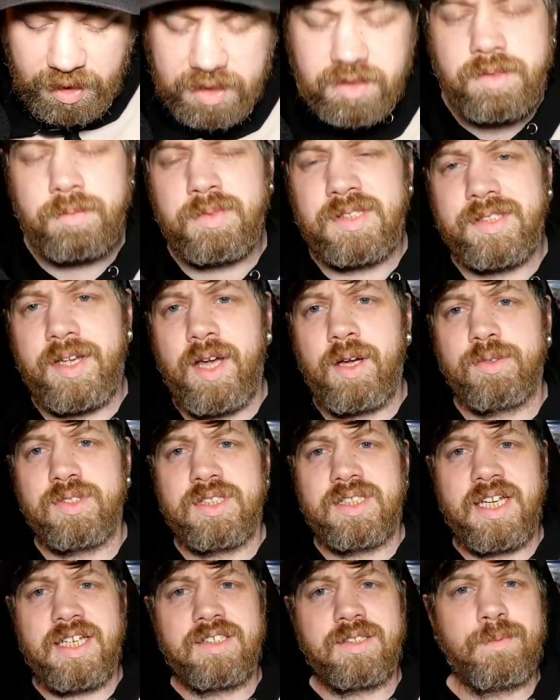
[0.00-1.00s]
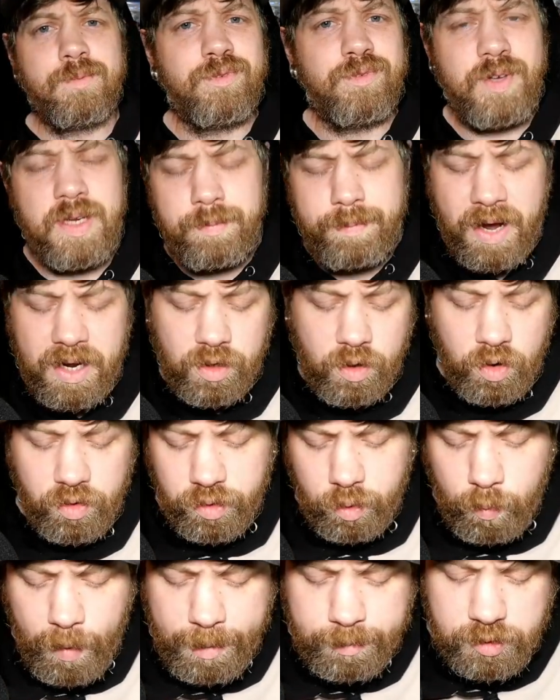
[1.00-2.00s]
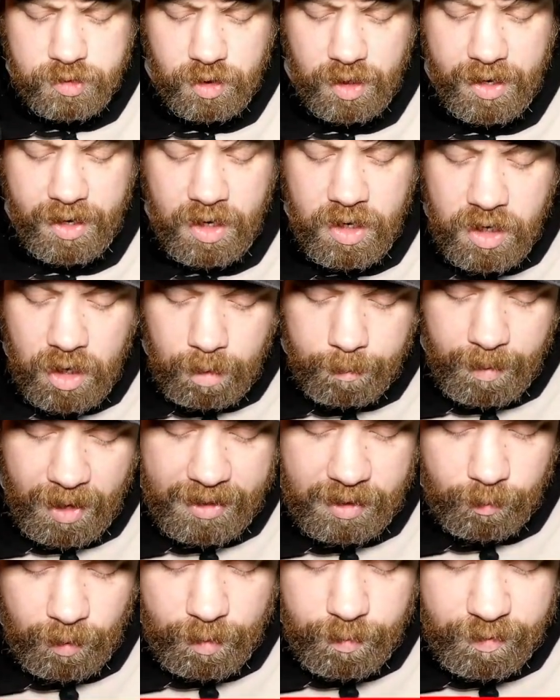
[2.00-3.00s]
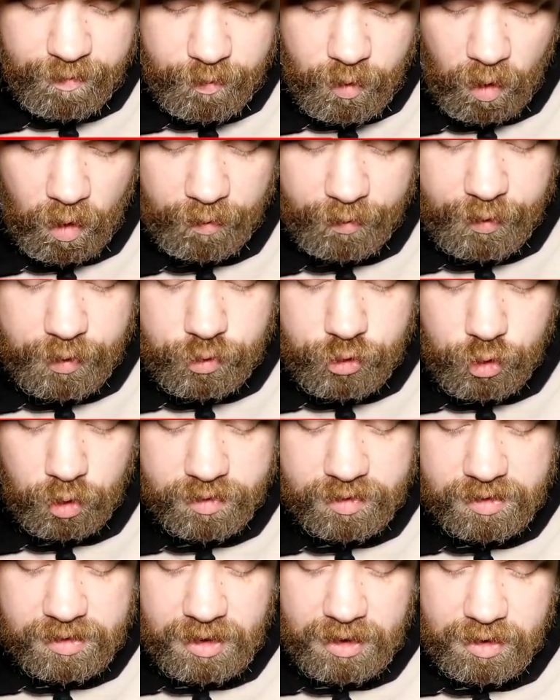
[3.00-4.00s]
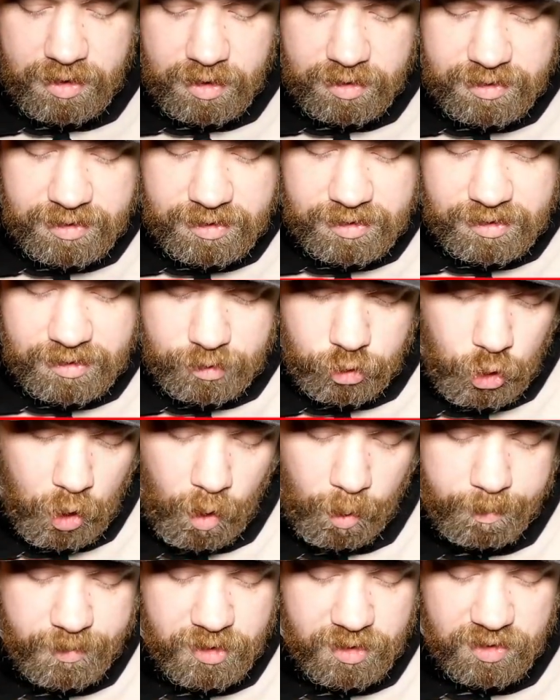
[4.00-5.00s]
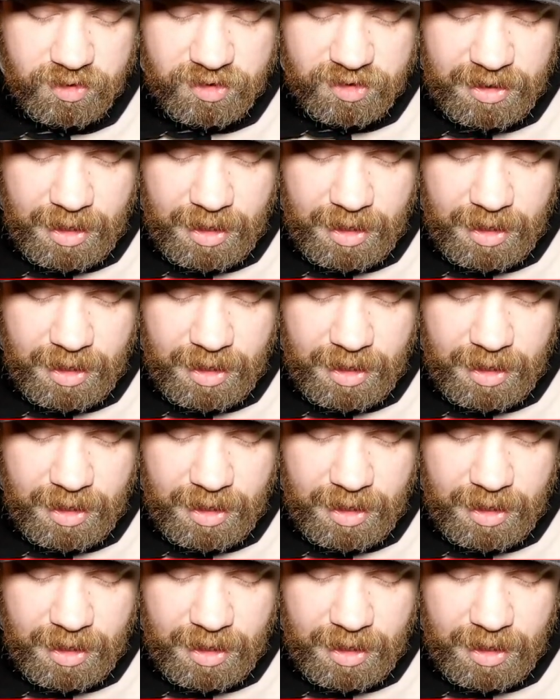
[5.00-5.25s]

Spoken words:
get some sales and get some feedback on the website. But anyway, we've got the John Cena Topps